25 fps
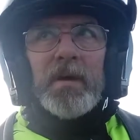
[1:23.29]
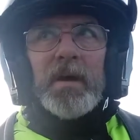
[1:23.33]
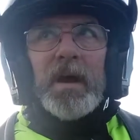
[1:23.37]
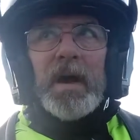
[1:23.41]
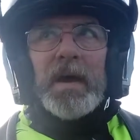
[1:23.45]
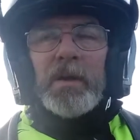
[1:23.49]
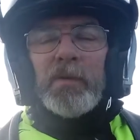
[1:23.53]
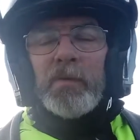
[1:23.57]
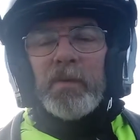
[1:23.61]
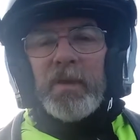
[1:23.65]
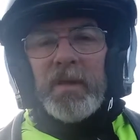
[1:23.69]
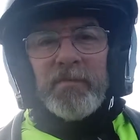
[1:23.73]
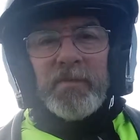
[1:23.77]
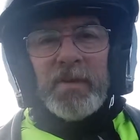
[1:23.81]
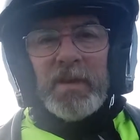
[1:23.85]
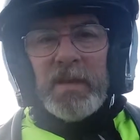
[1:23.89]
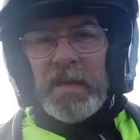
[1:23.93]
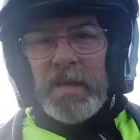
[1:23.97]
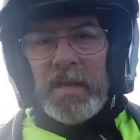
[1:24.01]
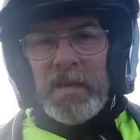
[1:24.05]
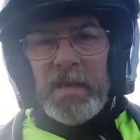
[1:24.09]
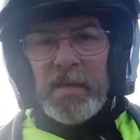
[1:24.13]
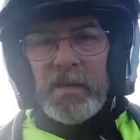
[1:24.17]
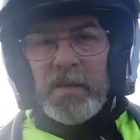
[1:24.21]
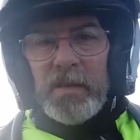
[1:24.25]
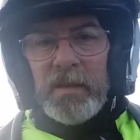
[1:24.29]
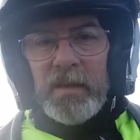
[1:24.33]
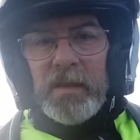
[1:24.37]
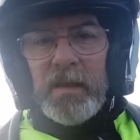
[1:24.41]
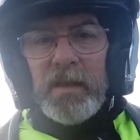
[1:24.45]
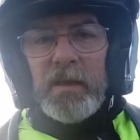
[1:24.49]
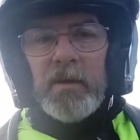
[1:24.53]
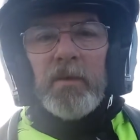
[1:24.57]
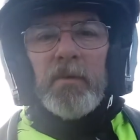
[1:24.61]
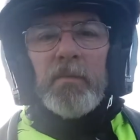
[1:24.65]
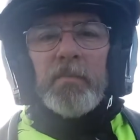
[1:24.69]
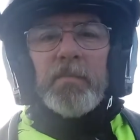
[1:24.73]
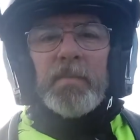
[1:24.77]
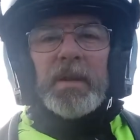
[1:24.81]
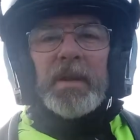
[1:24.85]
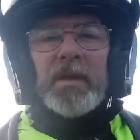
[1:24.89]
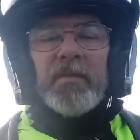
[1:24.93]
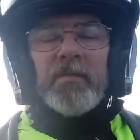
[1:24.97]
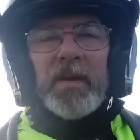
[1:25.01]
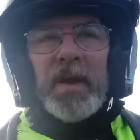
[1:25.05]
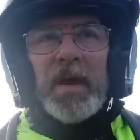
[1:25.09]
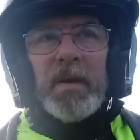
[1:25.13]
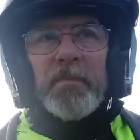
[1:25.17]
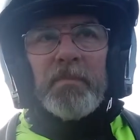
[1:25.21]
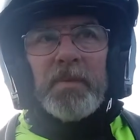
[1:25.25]
I don't have any heated gear, but
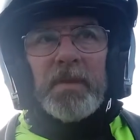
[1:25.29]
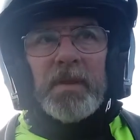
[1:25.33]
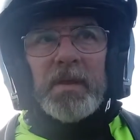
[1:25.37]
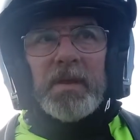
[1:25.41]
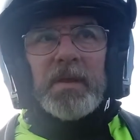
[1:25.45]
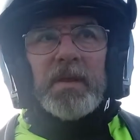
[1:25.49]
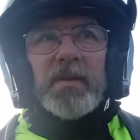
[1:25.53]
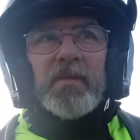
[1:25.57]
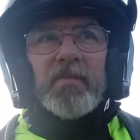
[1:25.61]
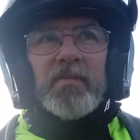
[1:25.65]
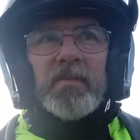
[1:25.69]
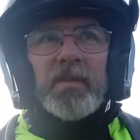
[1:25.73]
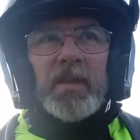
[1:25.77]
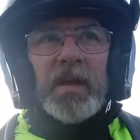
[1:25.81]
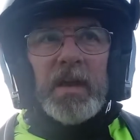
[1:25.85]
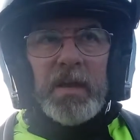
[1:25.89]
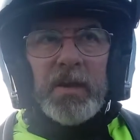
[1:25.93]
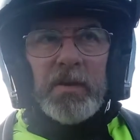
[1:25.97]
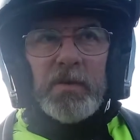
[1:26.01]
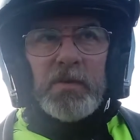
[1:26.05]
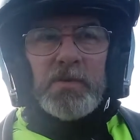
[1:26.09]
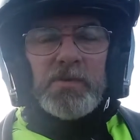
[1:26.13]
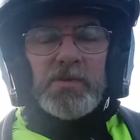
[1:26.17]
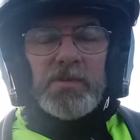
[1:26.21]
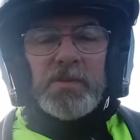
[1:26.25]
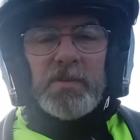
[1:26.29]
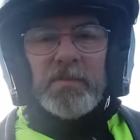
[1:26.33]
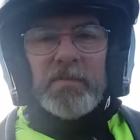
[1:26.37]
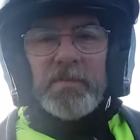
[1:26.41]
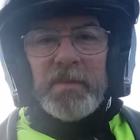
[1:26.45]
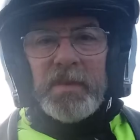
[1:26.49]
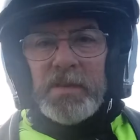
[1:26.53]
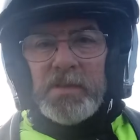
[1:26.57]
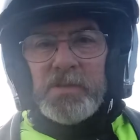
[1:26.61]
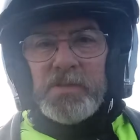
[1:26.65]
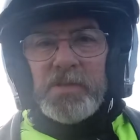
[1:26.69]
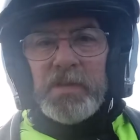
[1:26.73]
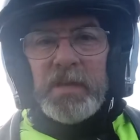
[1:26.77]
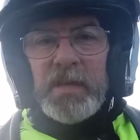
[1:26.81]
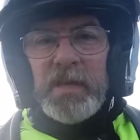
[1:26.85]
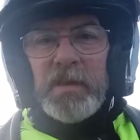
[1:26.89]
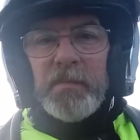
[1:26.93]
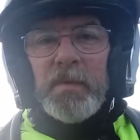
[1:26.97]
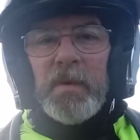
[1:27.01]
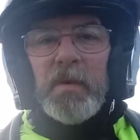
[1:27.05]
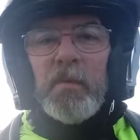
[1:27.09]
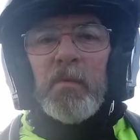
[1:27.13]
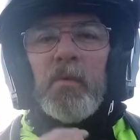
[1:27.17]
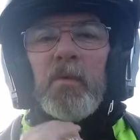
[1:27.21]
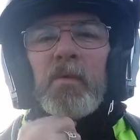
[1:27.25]
I've got plenty of layers and things to keep
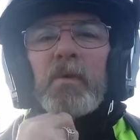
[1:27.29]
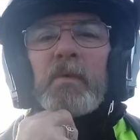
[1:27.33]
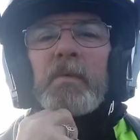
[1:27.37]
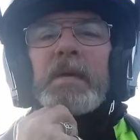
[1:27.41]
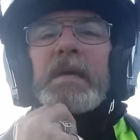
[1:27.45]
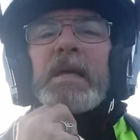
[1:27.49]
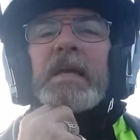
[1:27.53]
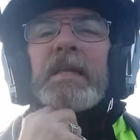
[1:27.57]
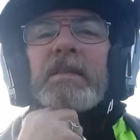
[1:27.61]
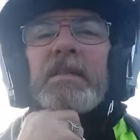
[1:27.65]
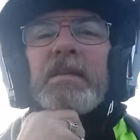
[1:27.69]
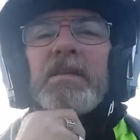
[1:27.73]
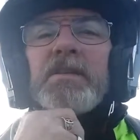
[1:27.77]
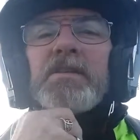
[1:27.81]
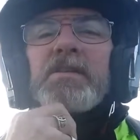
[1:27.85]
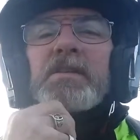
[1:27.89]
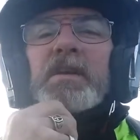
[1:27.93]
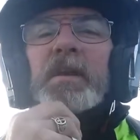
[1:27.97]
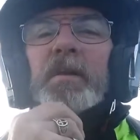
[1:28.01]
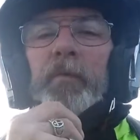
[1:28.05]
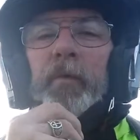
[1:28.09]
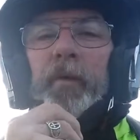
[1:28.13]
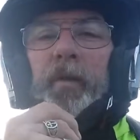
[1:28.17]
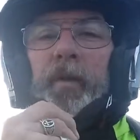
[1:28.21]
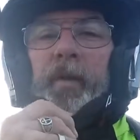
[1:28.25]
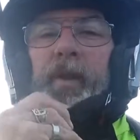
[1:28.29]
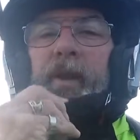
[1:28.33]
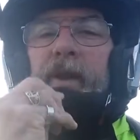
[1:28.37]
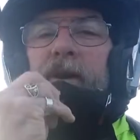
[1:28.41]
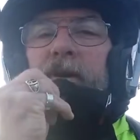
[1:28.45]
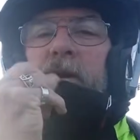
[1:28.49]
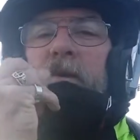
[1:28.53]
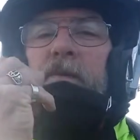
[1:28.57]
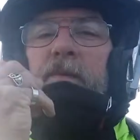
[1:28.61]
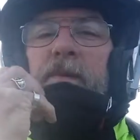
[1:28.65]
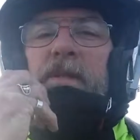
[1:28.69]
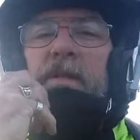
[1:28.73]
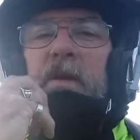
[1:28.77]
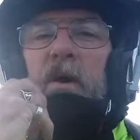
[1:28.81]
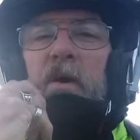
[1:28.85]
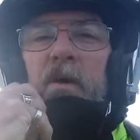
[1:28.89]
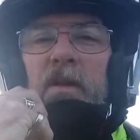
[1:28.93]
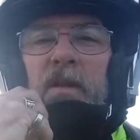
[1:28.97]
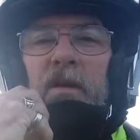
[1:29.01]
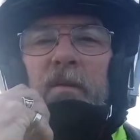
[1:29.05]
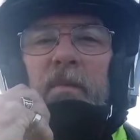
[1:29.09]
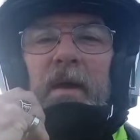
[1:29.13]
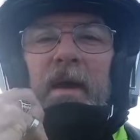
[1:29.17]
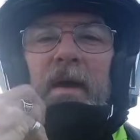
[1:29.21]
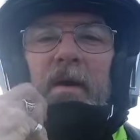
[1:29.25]
me warm. I got this thing right here we
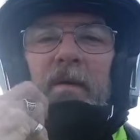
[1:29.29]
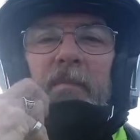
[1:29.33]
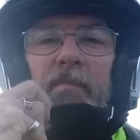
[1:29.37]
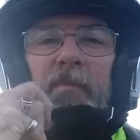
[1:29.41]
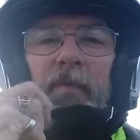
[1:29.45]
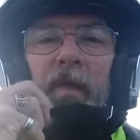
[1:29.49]
talked about.